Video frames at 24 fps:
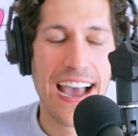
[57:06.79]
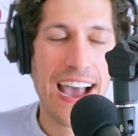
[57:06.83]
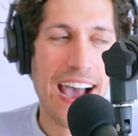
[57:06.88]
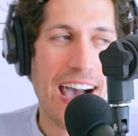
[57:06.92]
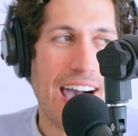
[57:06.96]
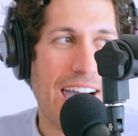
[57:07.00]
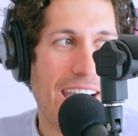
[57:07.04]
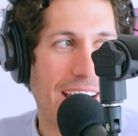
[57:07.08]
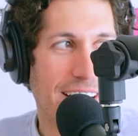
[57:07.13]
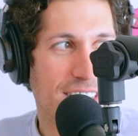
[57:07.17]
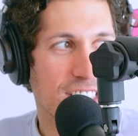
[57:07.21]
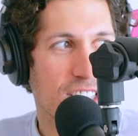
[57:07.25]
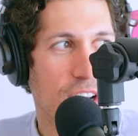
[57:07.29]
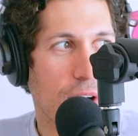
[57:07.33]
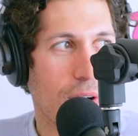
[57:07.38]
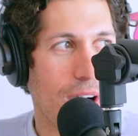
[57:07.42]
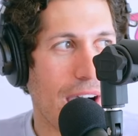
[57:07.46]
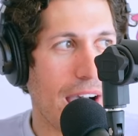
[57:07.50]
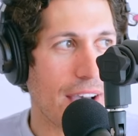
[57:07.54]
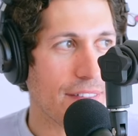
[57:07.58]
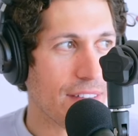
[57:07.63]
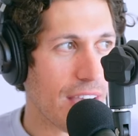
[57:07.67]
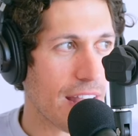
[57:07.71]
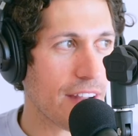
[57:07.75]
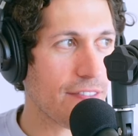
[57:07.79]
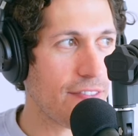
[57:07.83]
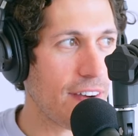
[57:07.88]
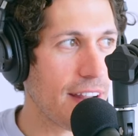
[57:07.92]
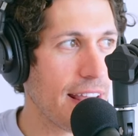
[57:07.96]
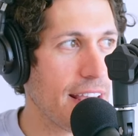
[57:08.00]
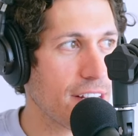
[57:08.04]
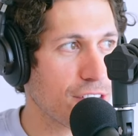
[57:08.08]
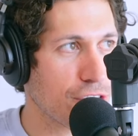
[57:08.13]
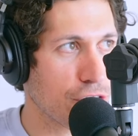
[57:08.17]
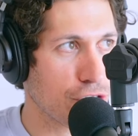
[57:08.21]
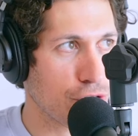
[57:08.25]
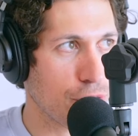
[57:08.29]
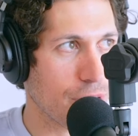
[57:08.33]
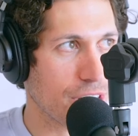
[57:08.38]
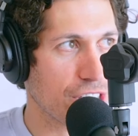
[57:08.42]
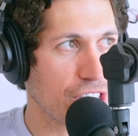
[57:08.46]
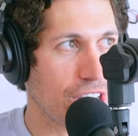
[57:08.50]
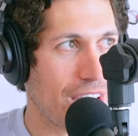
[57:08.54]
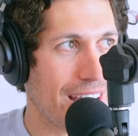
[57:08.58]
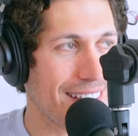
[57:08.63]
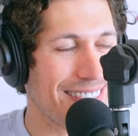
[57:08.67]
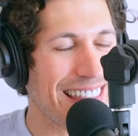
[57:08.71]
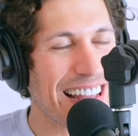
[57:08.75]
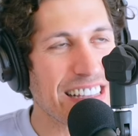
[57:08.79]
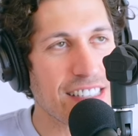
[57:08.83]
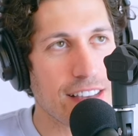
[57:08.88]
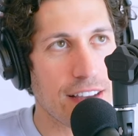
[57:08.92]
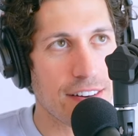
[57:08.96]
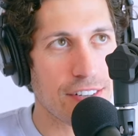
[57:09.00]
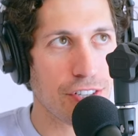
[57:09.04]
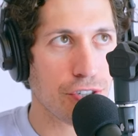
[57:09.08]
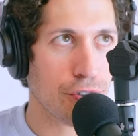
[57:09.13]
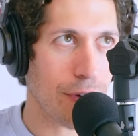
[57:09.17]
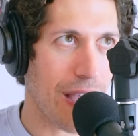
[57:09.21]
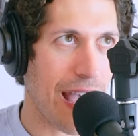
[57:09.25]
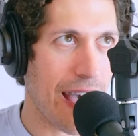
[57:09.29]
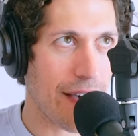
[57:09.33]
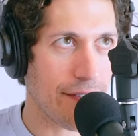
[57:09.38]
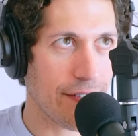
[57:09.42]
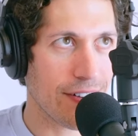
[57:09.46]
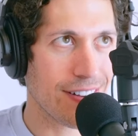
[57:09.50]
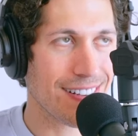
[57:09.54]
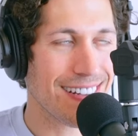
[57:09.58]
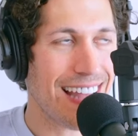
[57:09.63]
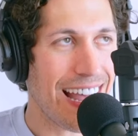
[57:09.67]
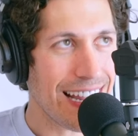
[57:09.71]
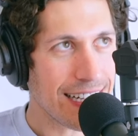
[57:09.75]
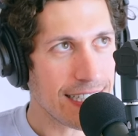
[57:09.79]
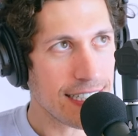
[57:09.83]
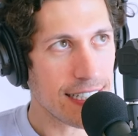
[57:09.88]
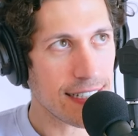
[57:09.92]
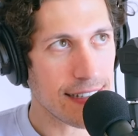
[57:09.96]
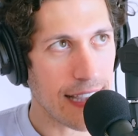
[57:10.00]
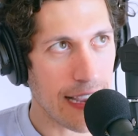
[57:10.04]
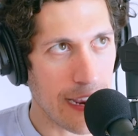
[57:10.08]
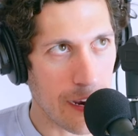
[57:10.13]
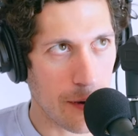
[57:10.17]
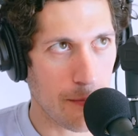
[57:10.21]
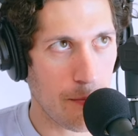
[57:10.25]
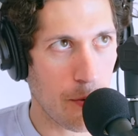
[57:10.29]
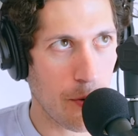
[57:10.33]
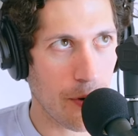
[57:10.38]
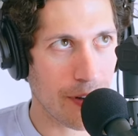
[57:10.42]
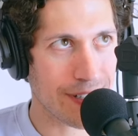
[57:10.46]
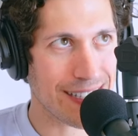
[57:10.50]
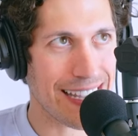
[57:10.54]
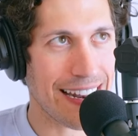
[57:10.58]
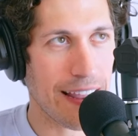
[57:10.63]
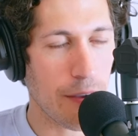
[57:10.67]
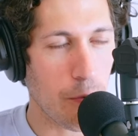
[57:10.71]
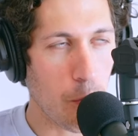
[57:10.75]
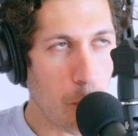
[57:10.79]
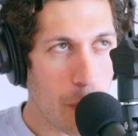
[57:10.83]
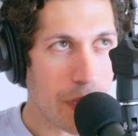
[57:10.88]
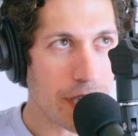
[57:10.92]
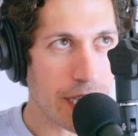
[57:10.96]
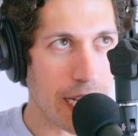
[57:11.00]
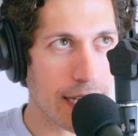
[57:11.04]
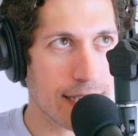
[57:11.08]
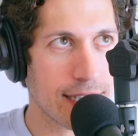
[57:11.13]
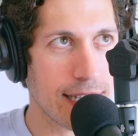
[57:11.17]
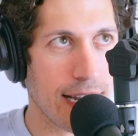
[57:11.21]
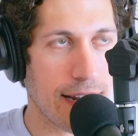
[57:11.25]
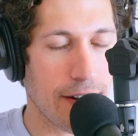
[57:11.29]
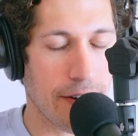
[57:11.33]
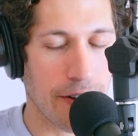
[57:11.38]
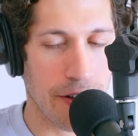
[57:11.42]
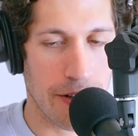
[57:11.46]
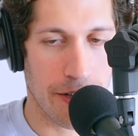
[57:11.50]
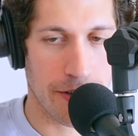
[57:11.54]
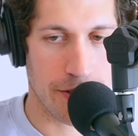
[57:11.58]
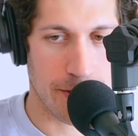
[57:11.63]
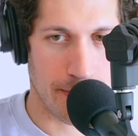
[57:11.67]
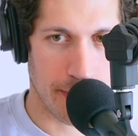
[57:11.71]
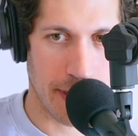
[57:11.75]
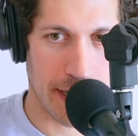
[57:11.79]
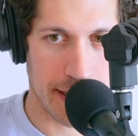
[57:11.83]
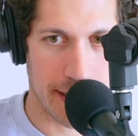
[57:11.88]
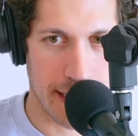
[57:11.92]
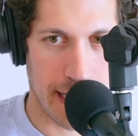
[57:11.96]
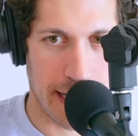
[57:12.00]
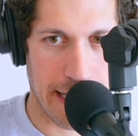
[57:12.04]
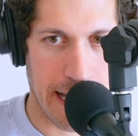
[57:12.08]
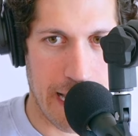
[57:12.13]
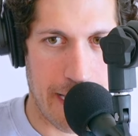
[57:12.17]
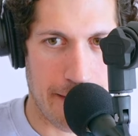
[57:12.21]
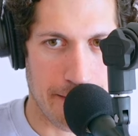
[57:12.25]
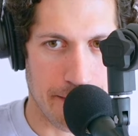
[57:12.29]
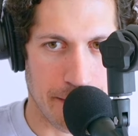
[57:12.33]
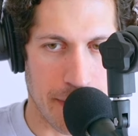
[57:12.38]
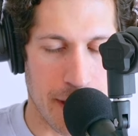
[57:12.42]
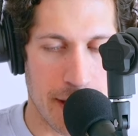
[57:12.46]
All right, so I've got a financial trick shot that's on travel, not just airports. And I wish I'd said it earlier, so I'm going to say it now.